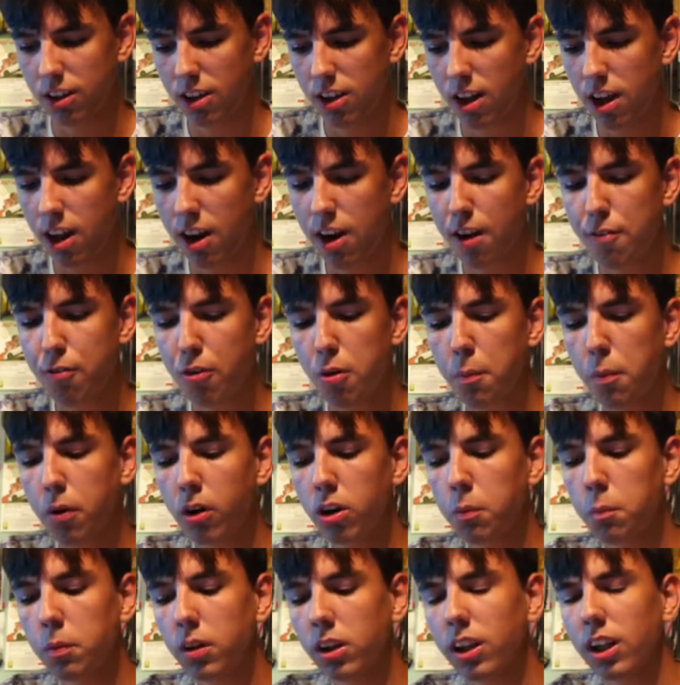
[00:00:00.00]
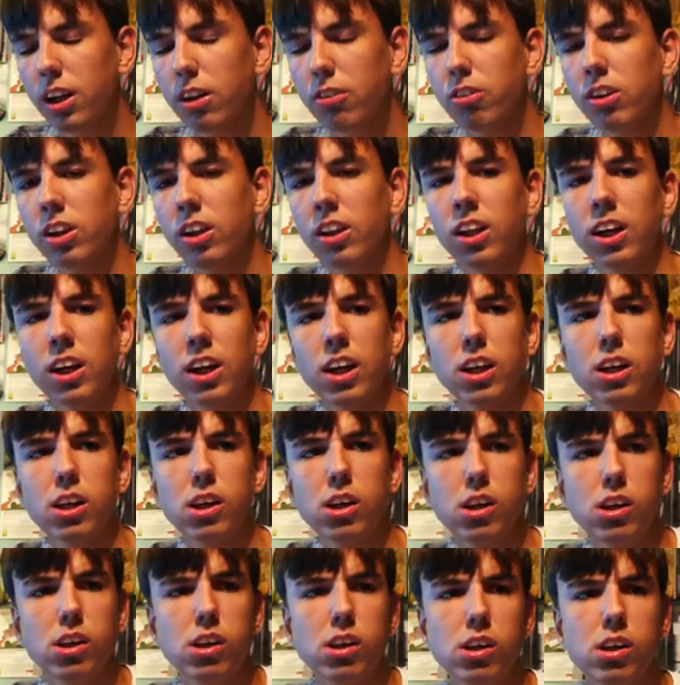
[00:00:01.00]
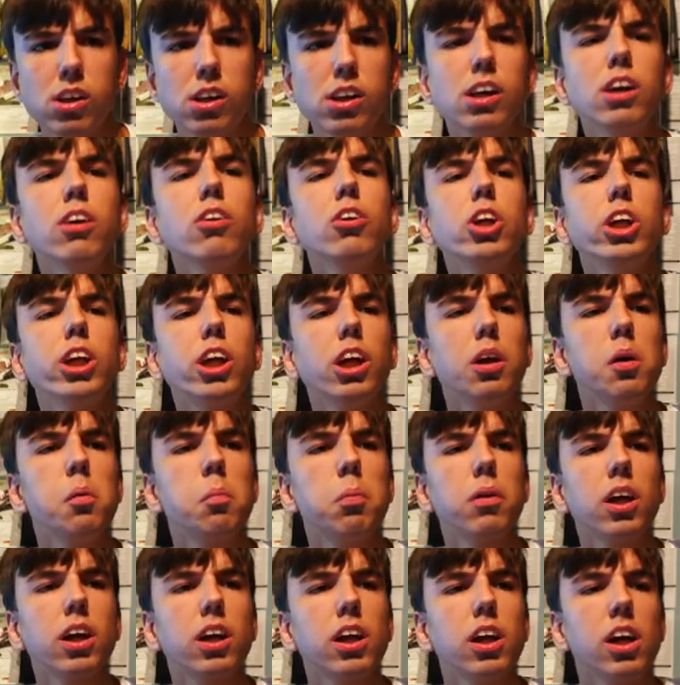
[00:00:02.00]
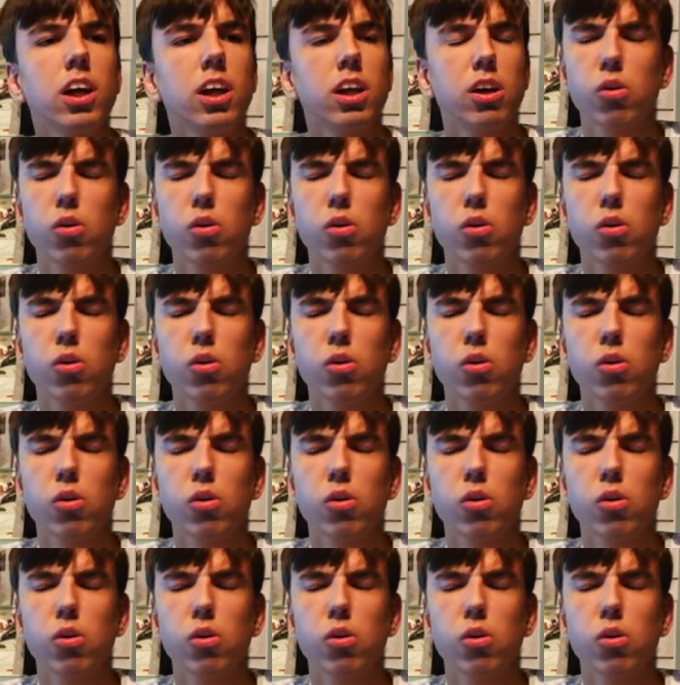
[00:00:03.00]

And everybody'd be asking like, how did you get your black eye?